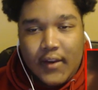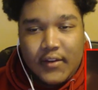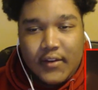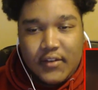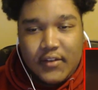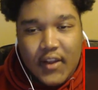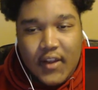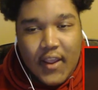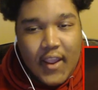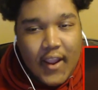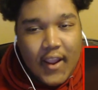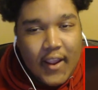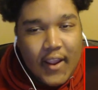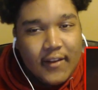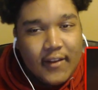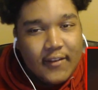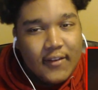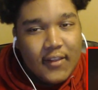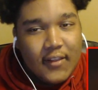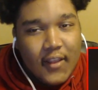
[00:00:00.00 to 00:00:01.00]
Got his chain,
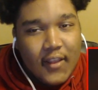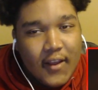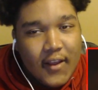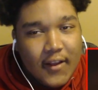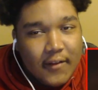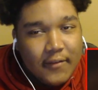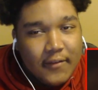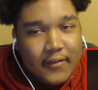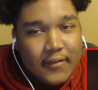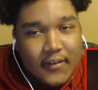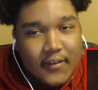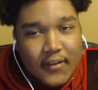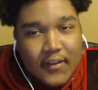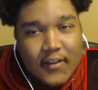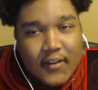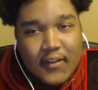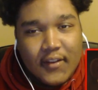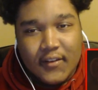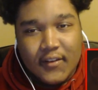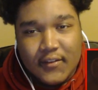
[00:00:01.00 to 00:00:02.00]
his gloves.
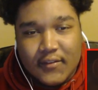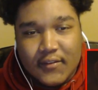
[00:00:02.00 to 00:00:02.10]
